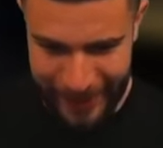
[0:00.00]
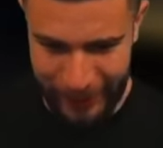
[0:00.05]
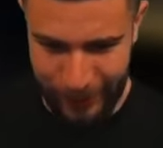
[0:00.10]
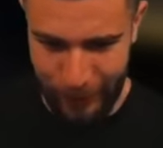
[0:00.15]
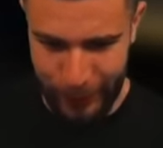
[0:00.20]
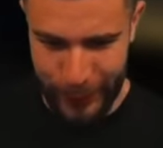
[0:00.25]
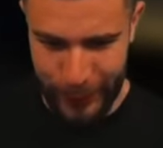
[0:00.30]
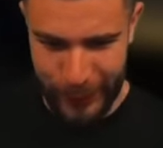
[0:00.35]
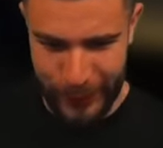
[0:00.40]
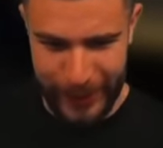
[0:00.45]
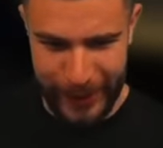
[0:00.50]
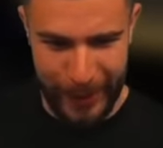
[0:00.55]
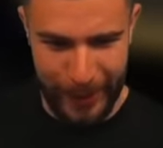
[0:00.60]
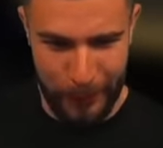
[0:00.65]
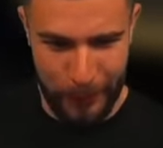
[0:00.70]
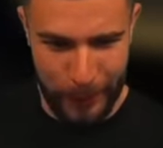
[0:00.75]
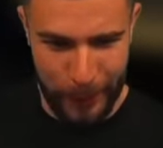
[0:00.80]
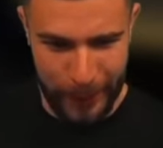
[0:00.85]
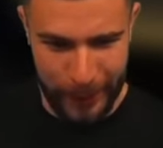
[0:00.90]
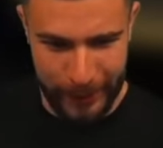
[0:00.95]
If we just get
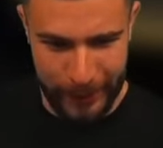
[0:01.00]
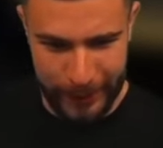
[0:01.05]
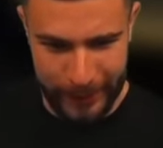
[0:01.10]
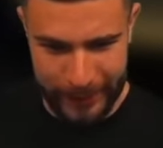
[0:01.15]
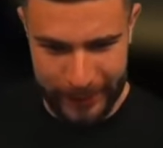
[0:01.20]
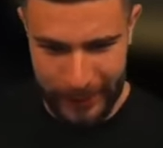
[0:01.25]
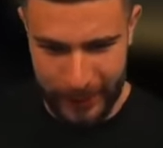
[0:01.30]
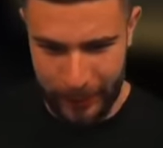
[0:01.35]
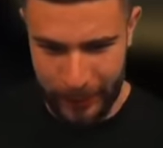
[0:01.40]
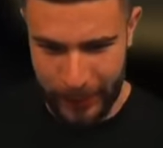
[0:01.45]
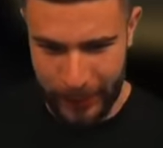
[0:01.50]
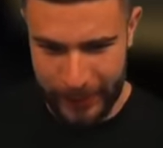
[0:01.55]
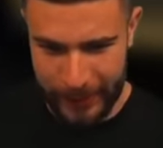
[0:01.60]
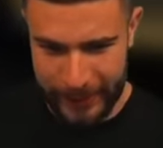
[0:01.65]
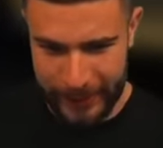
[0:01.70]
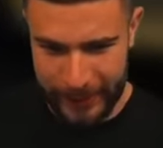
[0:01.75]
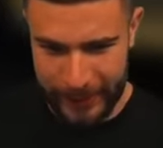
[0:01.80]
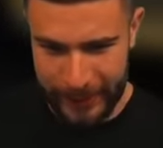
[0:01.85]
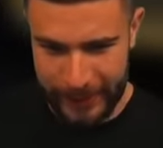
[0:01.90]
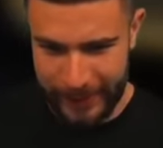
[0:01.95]
one good tumble, this
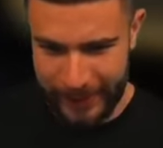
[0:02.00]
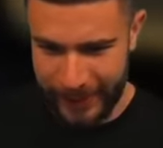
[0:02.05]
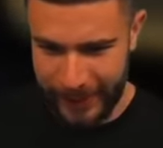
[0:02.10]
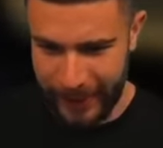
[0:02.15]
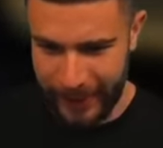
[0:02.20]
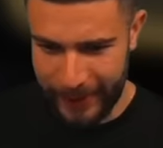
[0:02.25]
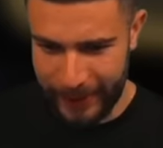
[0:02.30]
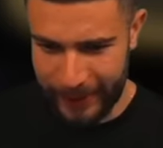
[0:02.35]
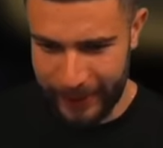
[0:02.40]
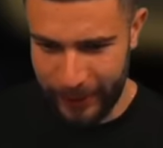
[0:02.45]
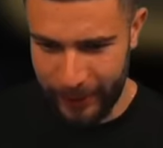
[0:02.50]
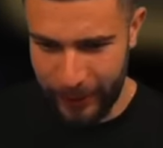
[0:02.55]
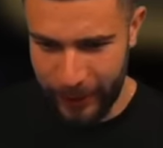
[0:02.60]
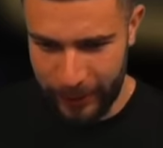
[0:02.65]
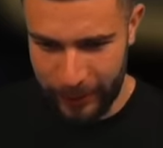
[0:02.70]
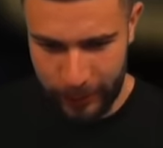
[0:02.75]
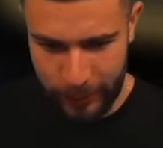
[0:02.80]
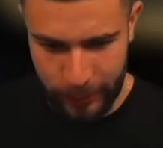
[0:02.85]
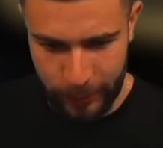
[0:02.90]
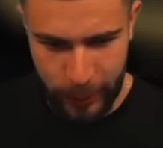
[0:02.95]
is insanity.
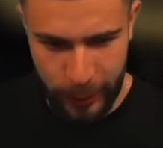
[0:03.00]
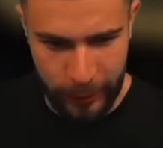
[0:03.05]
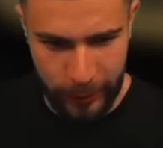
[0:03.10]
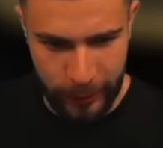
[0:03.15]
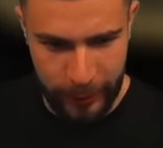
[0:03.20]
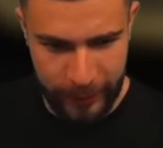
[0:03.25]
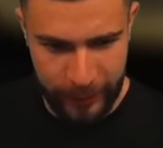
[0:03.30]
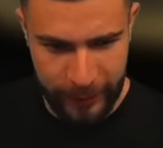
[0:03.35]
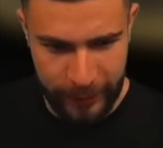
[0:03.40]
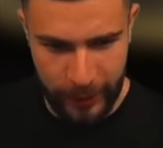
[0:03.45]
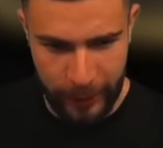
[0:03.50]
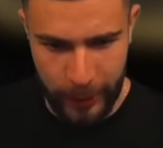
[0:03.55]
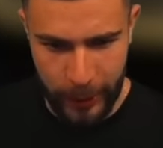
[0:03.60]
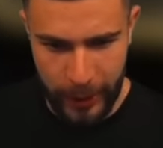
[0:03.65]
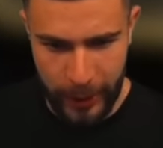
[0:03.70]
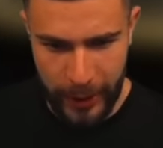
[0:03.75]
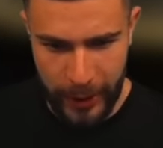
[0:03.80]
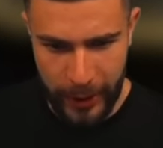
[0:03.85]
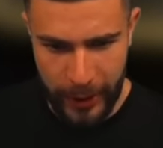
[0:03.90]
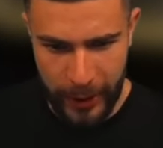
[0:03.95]
That was one off. Come
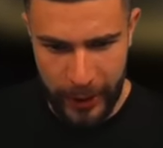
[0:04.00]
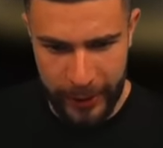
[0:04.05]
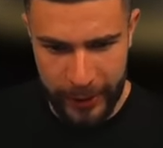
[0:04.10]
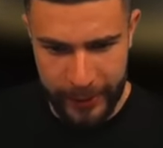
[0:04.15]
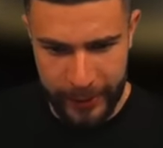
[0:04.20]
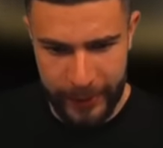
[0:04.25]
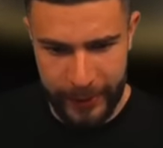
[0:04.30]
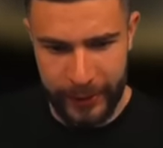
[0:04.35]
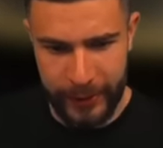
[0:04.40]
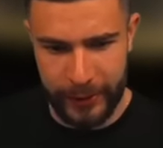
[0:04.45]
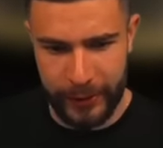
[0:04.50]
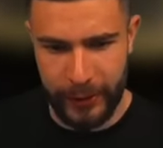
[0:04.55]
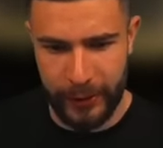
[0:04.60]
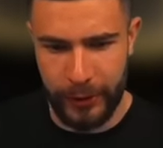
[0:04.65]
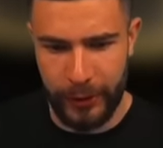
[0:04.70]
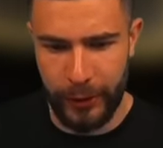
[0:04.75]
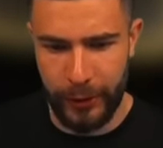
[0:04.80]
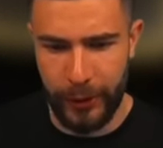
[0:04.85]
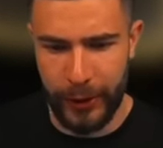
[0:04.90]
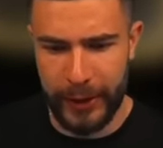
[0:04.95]
on. This
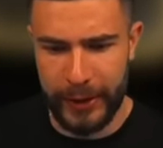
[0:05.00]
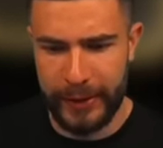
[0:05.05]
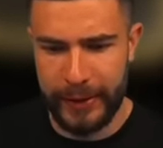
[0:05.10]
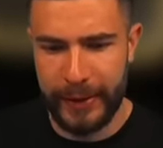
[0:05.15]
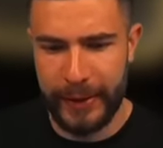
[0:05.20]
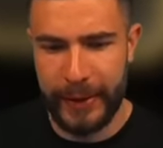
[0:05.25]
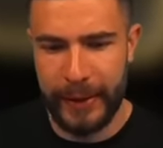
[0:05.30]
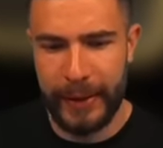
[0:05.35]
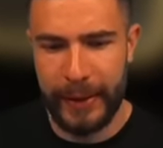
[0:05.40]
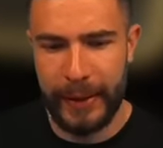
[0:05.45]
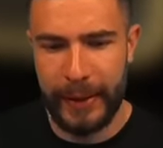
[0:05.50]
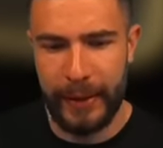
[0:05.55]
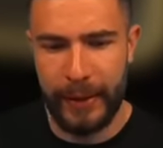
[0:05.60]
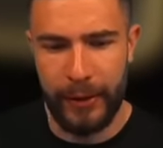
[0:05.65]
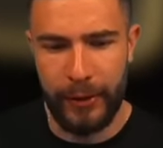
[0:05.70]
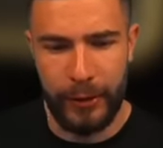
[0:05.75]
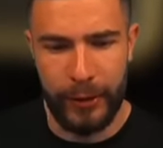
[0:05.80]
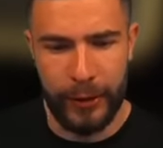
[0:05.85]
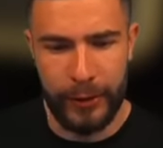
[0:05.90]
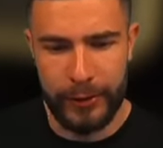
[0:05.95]
could do it.
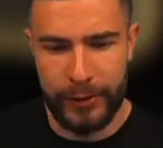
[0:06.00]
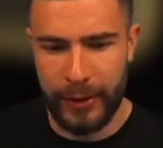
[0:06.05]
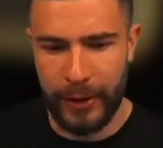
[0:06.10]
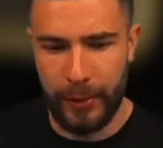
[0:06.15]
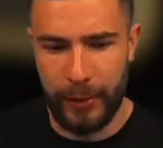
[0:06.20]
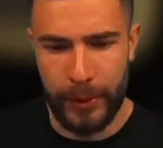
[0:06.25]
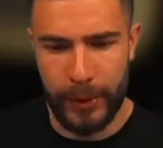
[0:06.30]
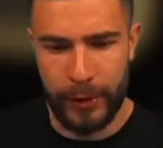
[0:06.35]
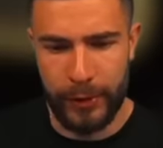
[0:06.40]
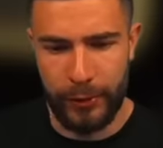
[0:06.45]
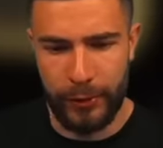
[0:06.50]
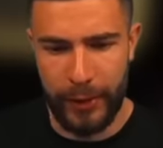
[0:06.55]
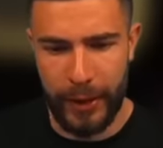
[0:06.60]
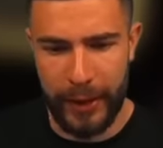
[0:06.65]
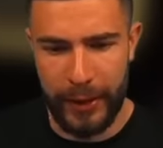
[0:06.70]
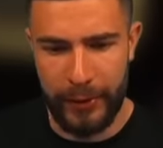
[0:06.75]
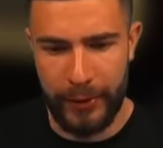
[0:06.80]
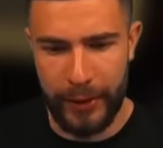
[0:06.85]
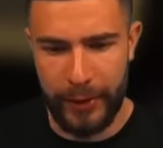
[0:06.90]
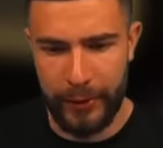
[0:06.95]
The good tumble is
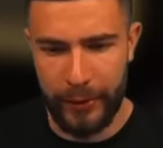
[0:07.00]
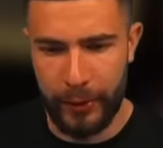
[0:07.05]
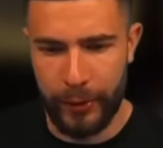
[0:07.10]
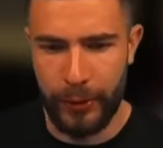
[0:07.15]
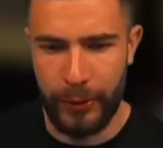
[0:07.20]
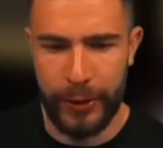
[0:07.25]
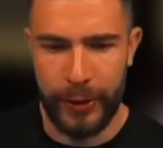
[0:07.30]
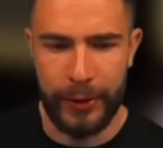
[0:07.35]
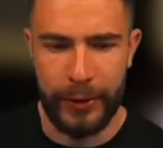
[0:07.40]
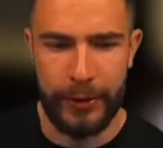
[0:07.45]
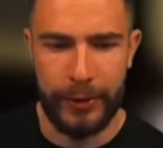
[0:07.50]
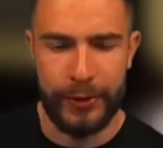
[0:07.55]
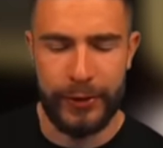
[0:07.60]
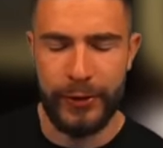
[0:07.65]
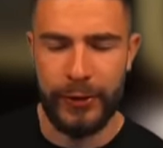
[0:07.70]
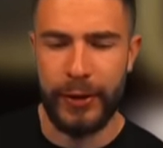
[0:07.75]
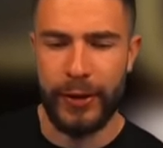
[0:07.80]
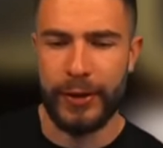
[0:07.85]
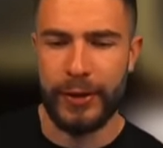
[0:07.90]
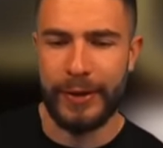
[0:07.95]
right around the corner. No, it's
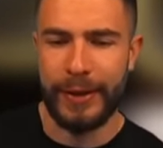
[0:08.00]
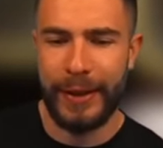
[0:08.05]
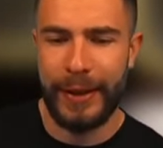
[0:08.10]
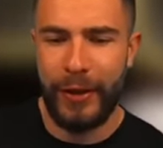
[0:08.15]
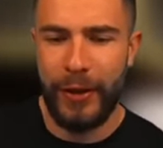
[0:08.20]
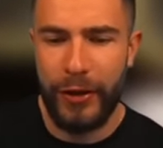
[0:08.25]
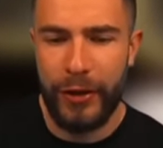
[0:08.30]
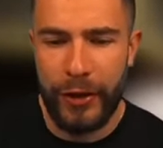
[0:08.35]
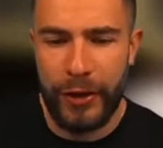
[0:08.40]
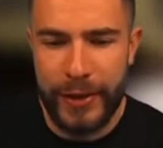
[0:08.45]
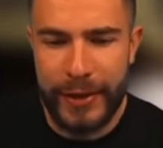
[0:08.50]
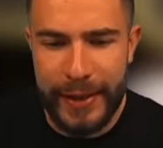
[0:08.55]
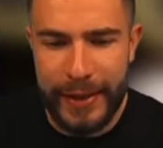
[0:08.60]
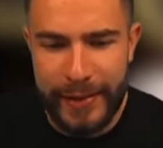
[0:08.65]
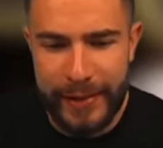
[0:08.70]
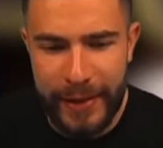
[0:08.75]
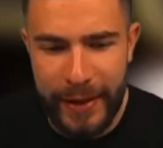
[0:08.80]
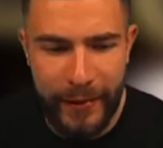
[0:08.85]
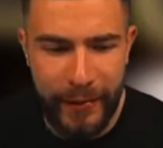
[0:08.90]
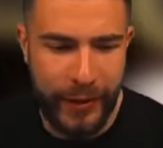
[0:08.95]
not.
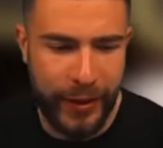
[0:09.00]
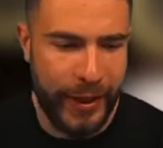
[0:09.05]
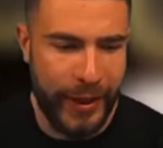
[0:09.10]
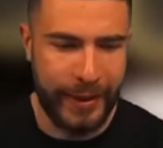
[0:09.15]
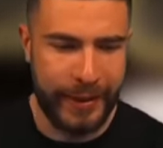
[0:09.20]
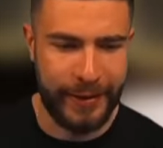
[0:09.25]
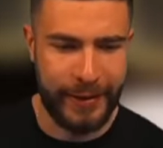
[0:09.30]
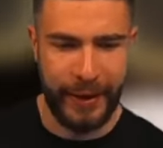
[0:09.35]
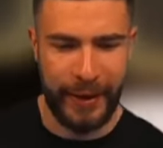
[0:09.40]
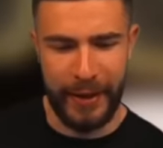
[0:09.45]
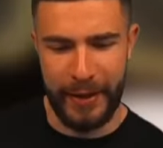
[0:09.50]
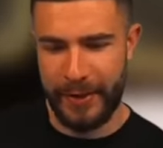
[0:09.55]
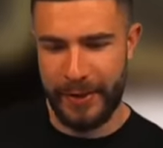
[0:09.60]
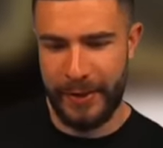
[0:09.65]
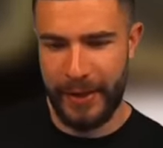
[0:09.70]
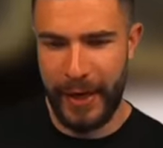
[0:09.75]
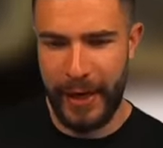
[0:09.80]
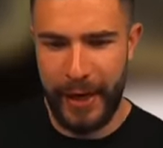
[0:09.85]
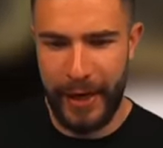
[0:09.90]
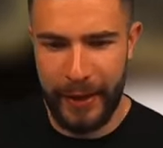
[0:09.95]
37x, guys.
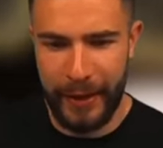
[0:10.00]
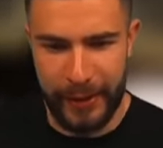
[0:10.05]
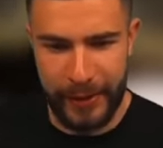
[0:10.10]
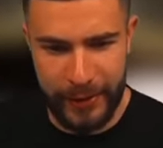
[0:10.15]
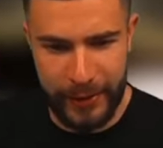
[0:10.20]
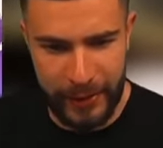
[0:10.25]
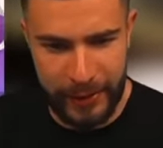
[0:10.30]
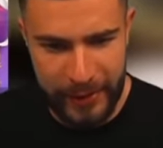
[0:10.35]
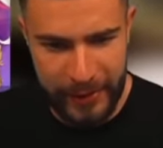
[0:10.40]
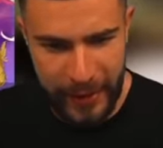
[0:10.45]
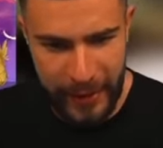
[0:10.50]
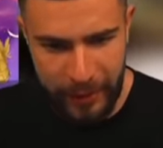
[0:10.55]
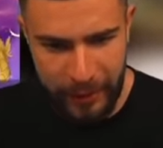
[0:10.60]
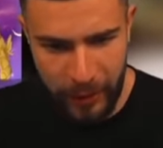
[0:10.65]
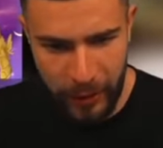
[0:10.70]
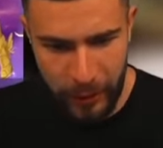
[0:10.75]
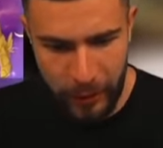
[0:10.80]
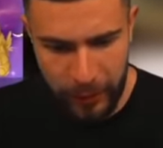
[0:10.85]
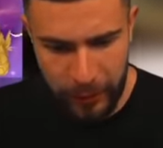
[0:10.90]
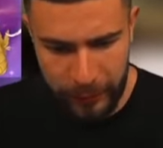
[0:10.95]
This could save
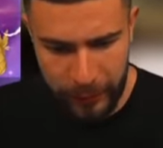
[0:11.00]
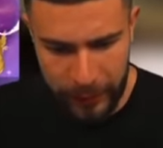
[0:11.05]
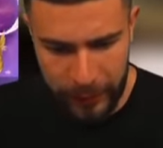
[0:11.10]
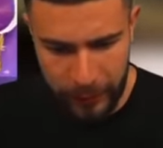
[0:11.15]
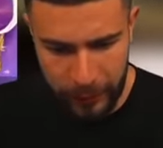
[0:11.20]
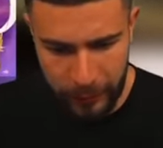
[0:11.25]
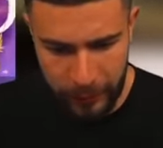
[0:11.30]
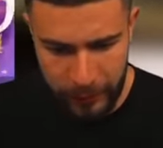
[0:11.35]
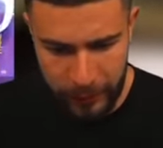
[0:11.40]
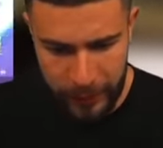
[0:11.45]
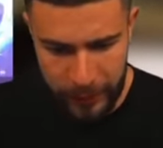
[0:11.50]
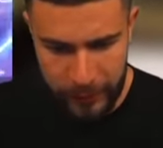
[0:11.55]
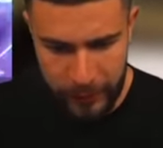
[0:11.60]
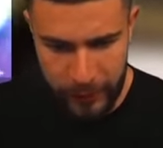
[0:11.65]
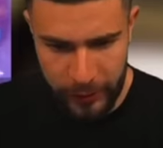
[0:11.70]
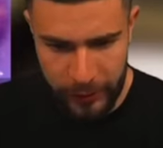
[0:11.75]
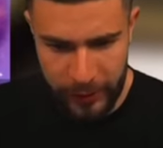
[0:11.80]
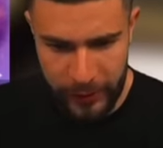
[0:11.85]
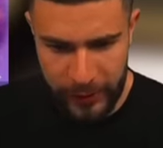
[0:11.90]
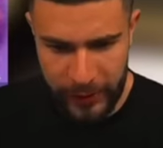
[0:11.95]
the whole video. This
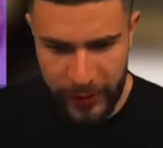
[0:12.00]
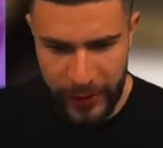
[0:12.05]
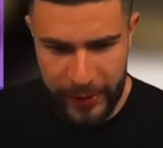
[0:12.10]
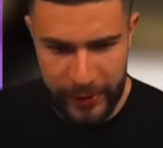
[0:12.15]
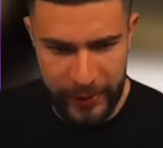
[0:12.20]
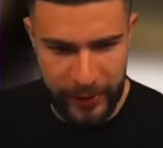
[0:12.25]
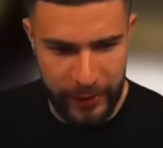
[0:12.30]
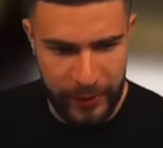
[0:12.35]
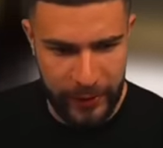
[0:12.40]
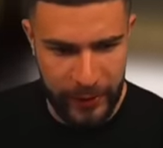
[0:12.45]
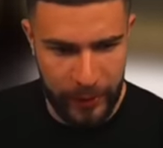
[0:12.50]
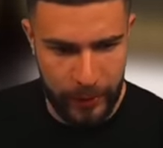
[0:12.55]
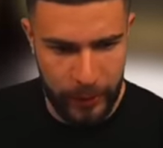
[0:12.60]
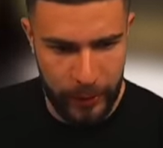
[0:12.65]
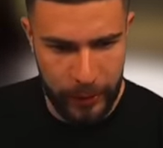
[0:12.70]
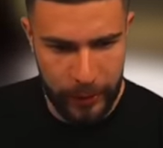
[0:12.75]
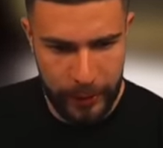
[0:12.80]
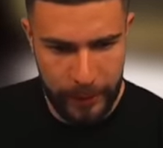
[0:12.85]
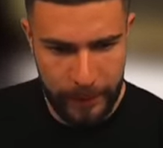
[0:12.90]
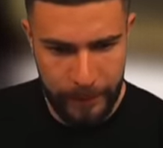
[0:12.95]
just decides to tumble.